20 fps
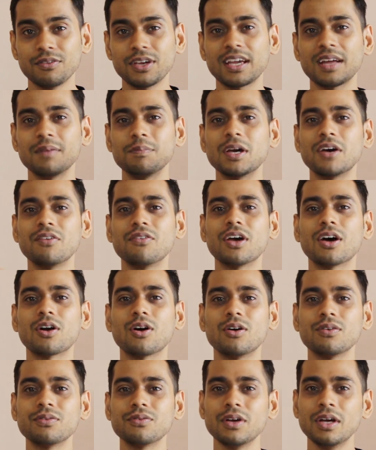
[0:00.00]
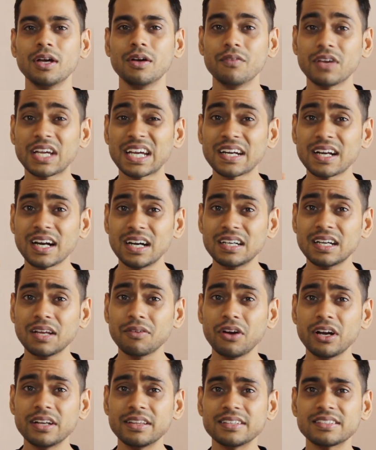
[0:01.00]
We can
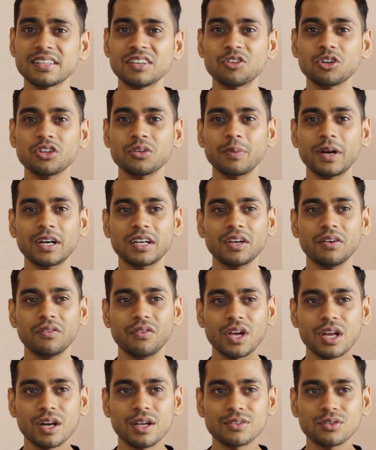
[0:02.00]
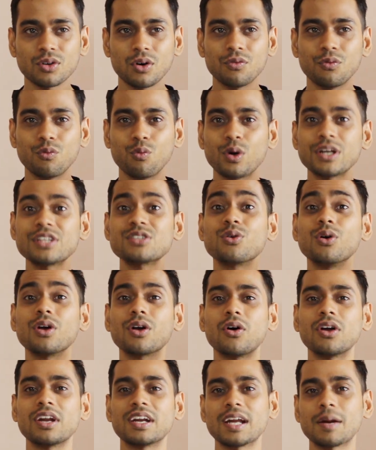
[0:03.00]
cultivate this introspective awareness of what is
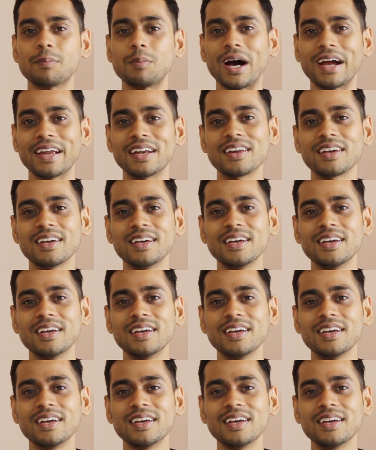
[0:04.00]
going on in our mind,